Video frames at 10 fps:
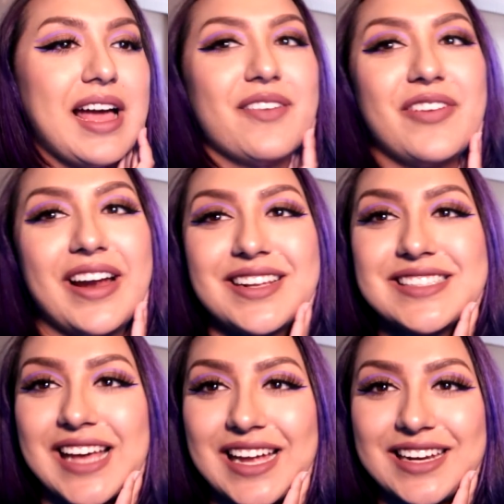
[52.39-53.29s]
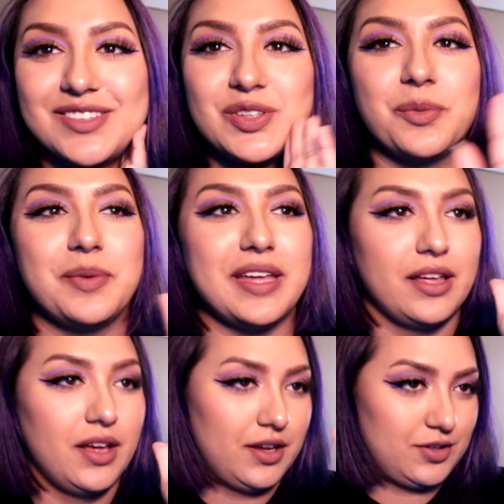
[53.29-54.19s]
I am very excited to
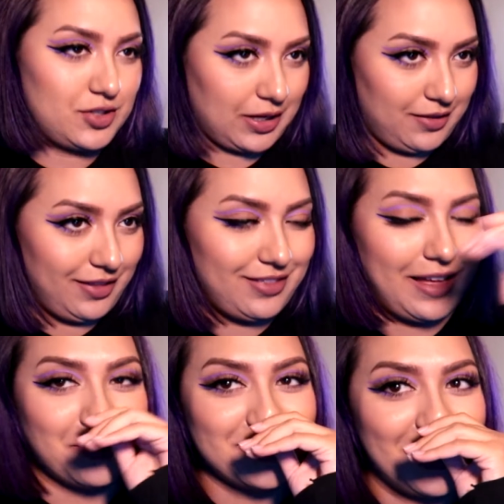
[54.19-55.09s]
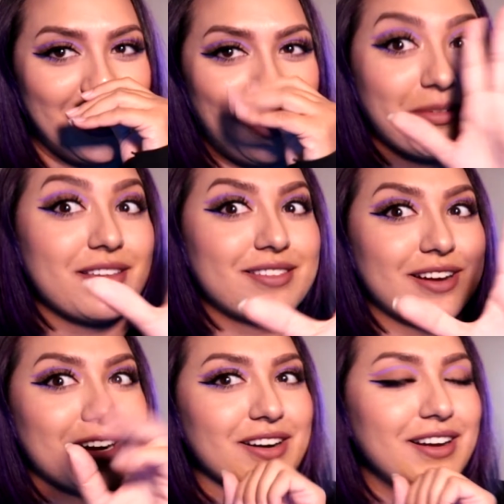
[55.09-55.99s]
be checking this out. Um,
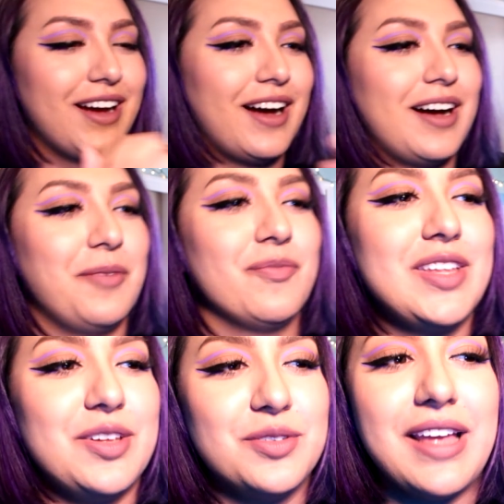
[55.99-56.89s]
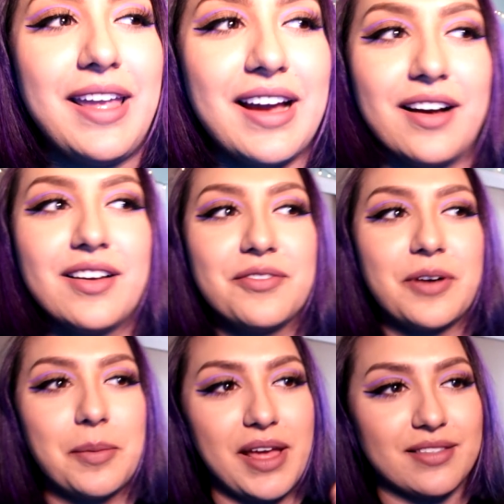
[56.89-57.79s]
sir, um, Yoo Taeyang
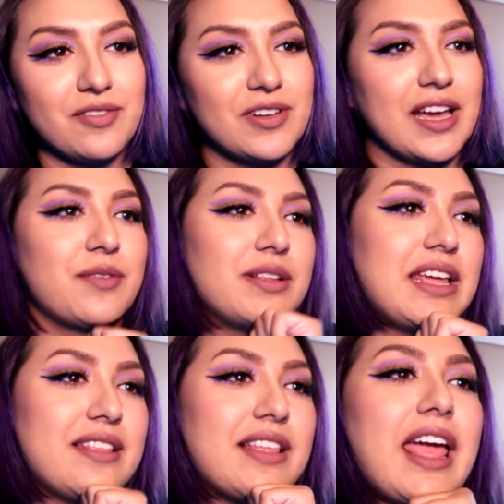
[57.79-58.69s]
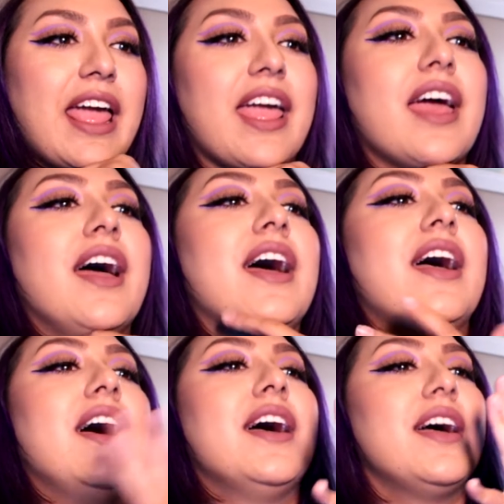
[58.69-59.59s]
from SF9 released a
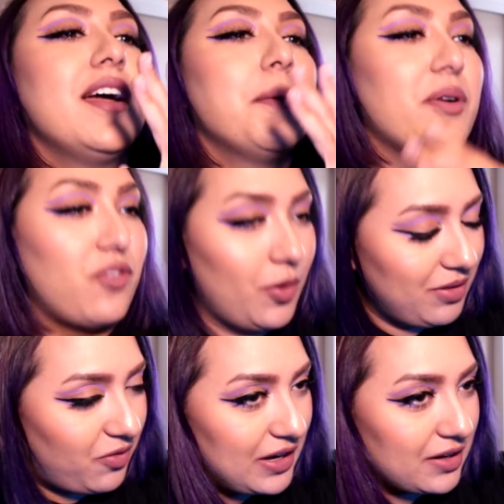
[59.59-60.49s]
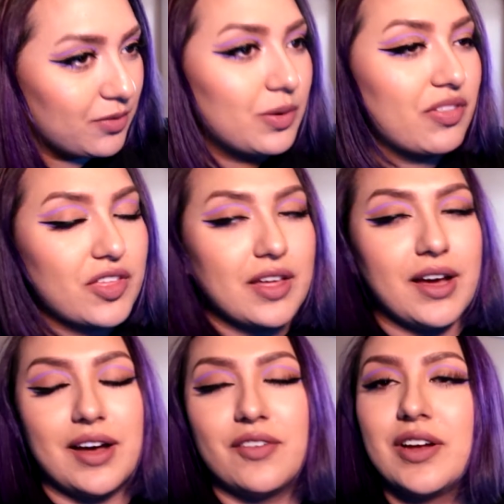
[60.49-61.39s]
performance video with
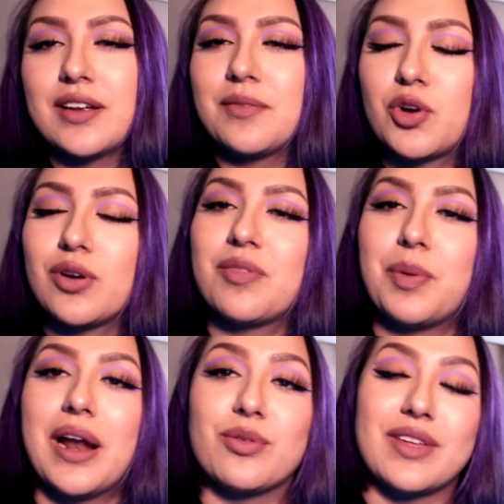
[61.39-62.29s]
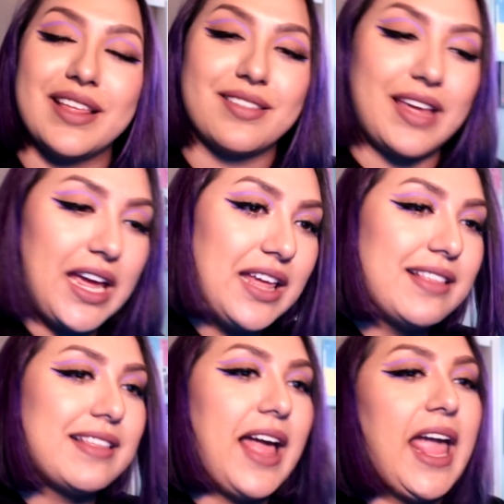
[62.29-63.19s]
of Chris Brown's Kiss
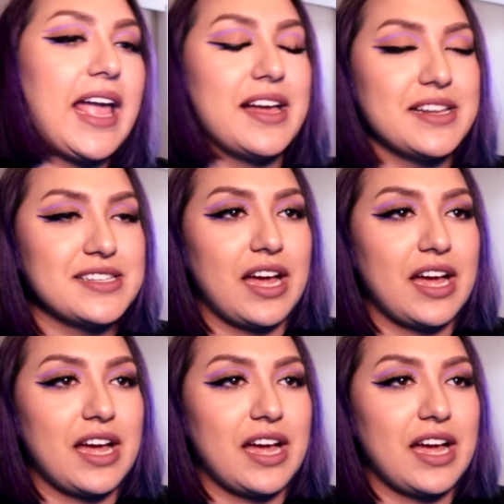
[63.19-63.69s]
Kiss and